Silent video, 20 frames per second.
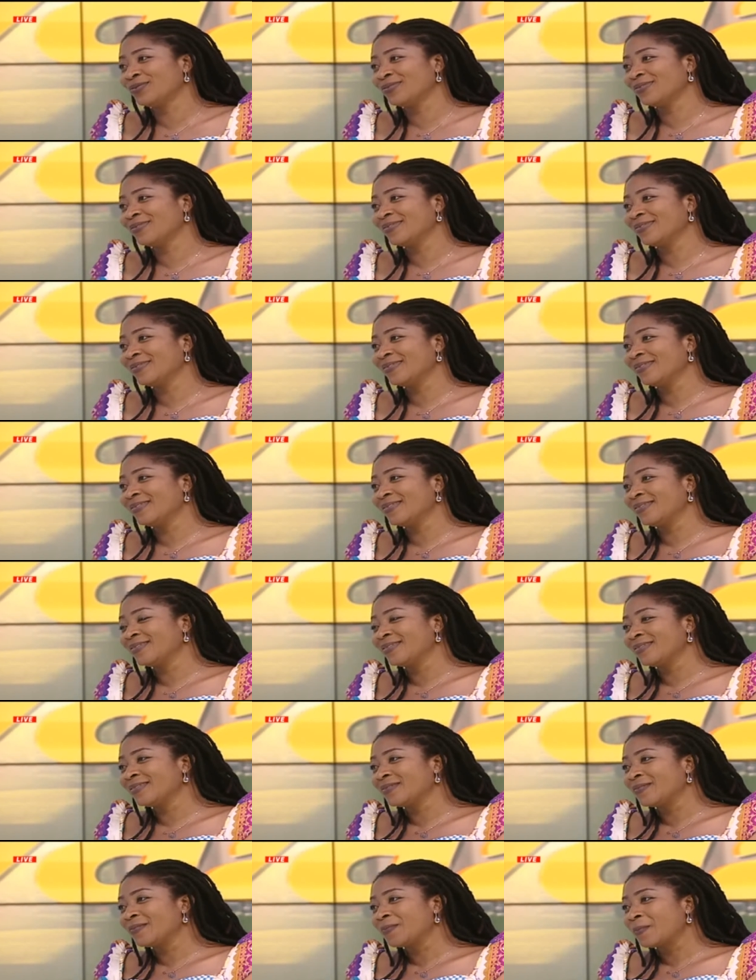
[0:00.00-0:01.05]
Oh, great. So you're
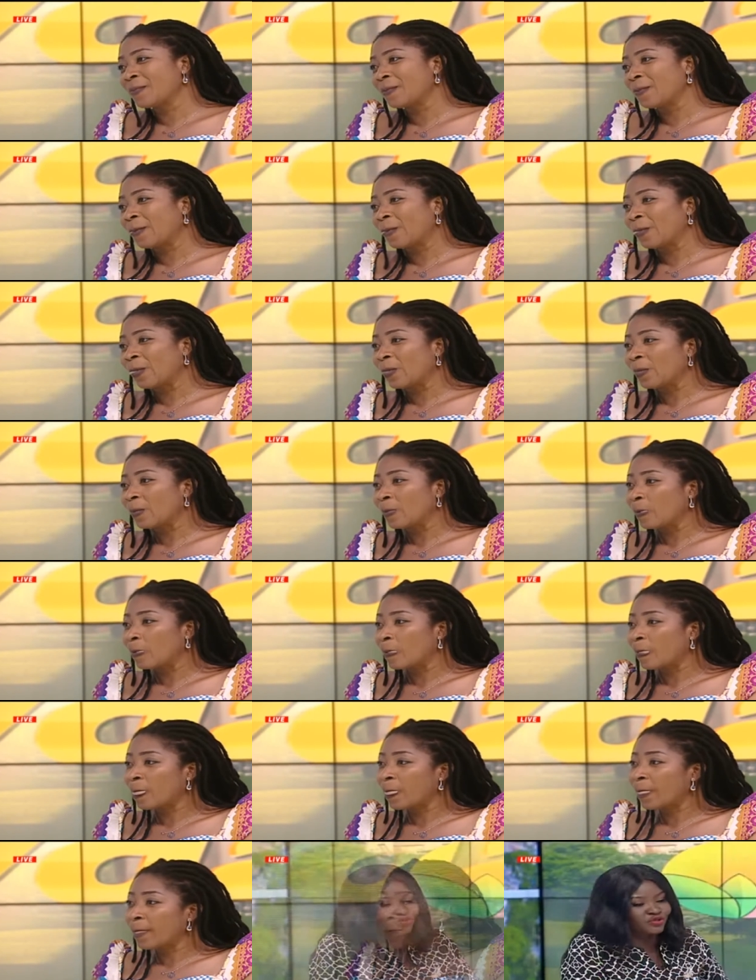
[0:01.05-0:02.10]
looking at not just
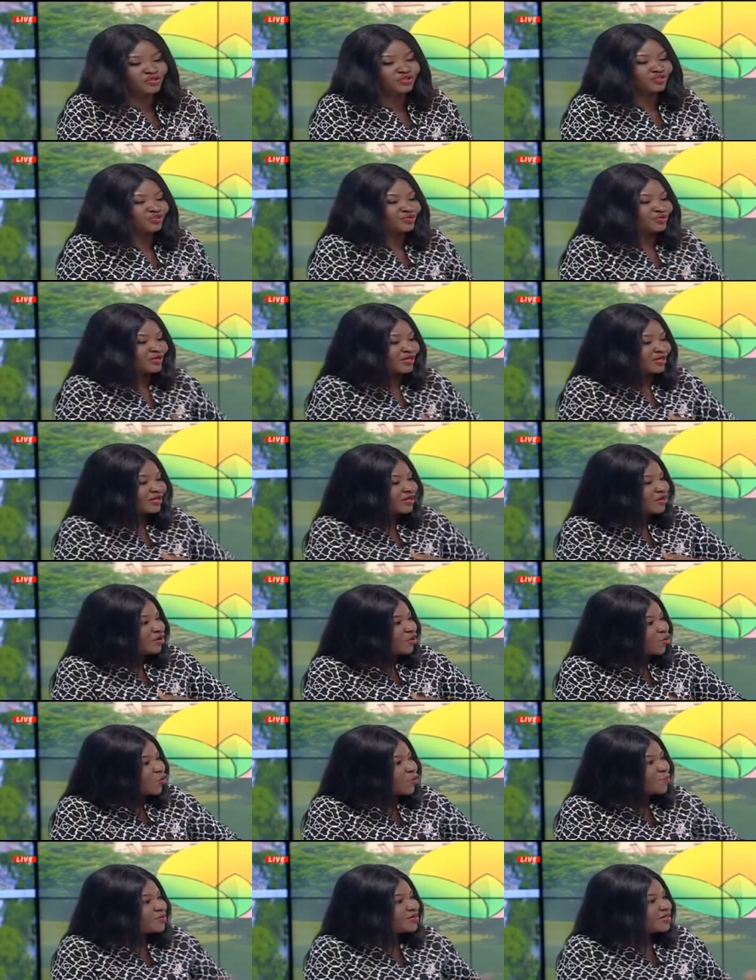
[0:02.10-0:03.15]
cosmetology, you are
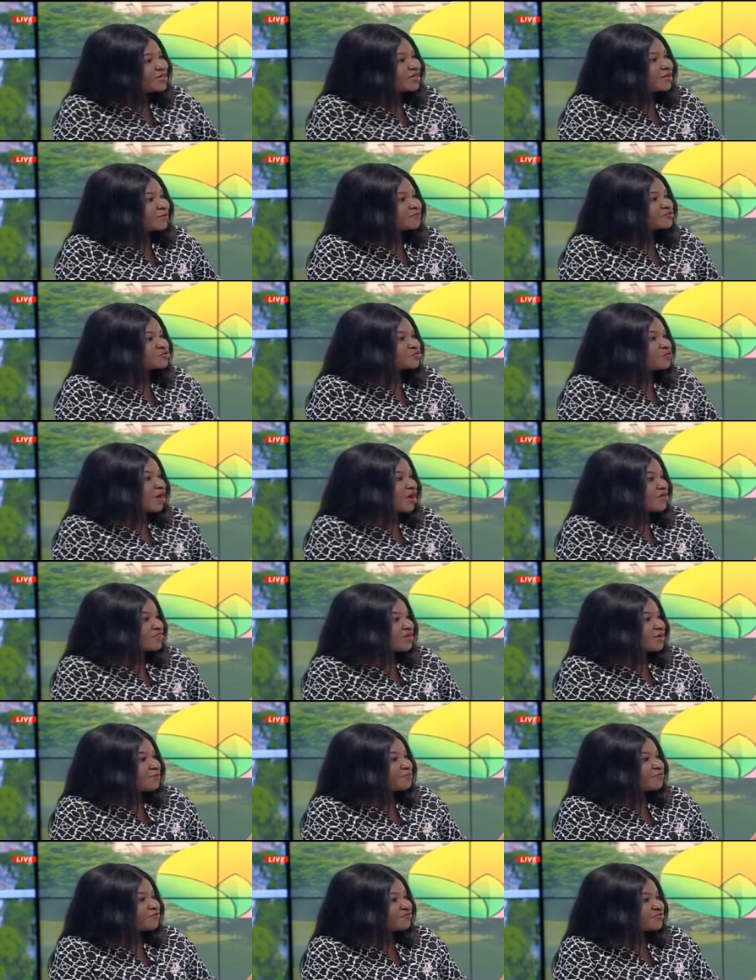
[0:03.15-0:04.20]
opening up to
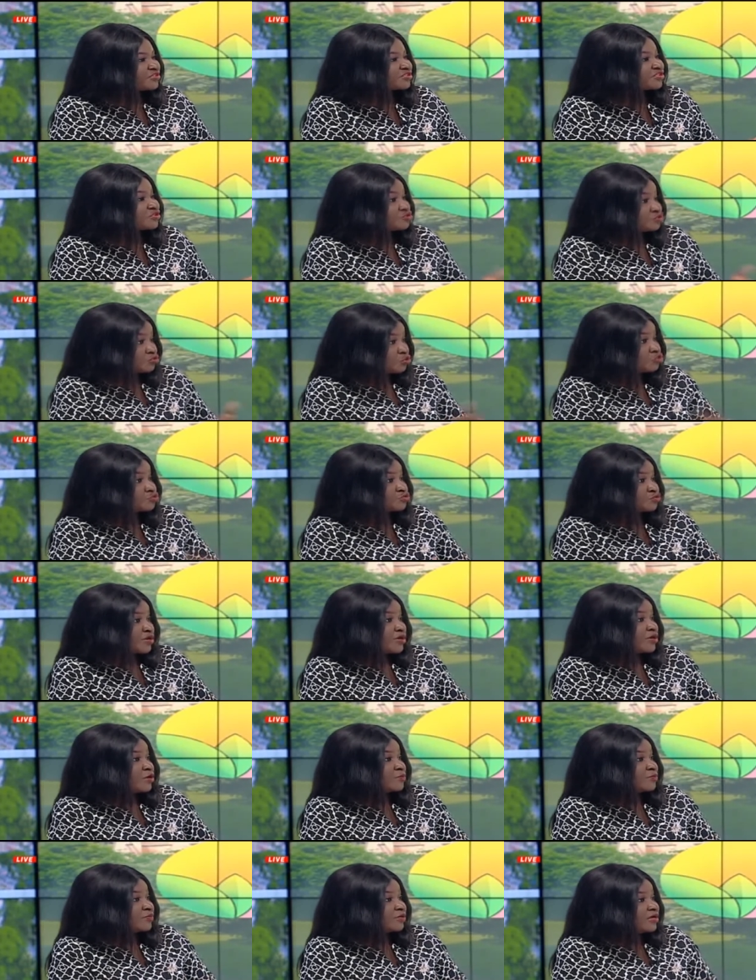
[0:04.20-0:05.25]
other professionals to also
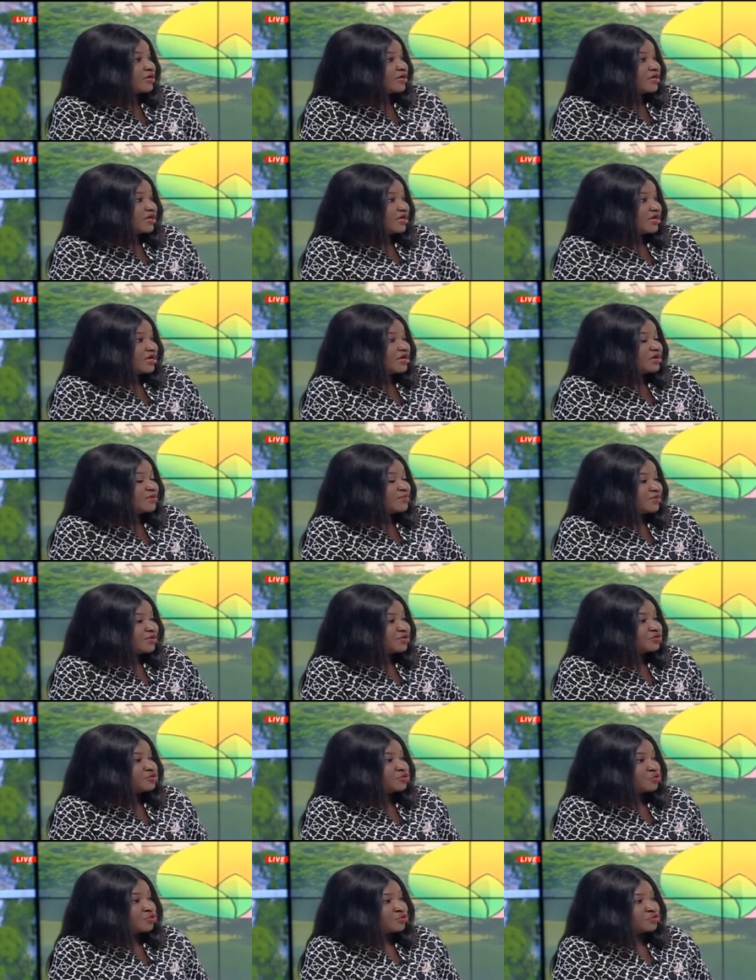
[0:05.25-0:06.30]
help yes, um, in
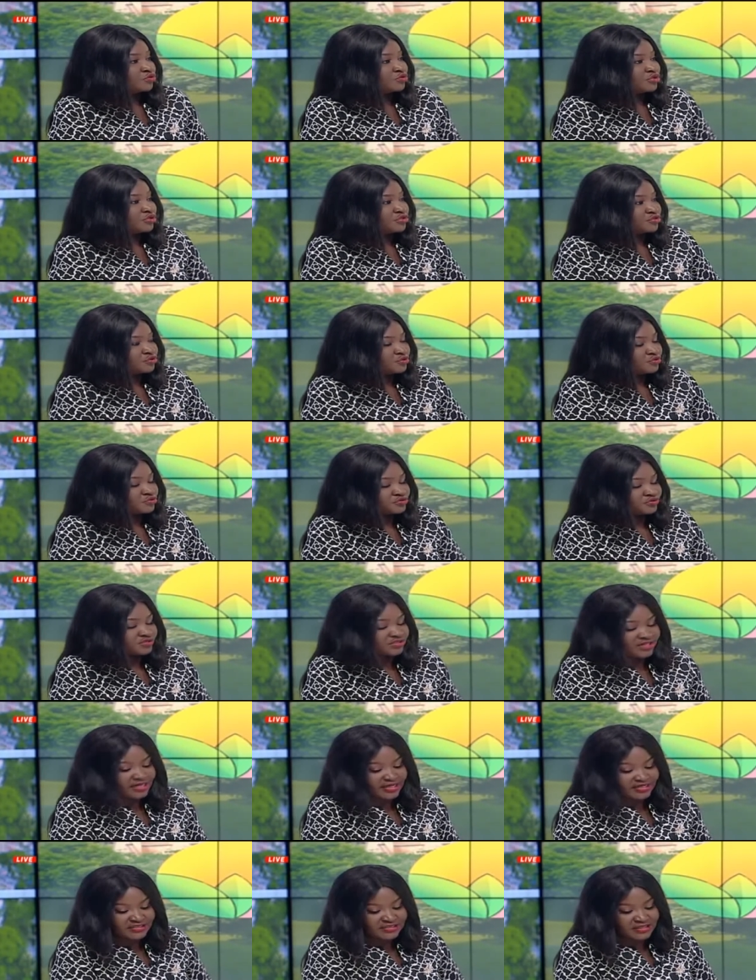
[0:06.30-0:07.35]
your your
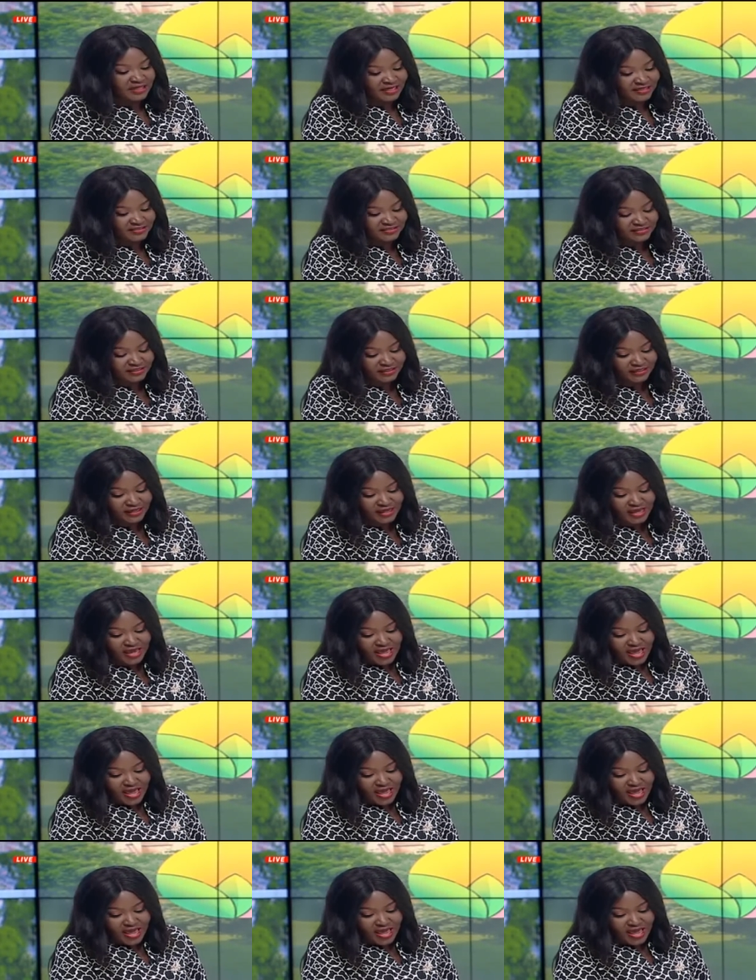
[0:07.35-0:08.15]
society. I see.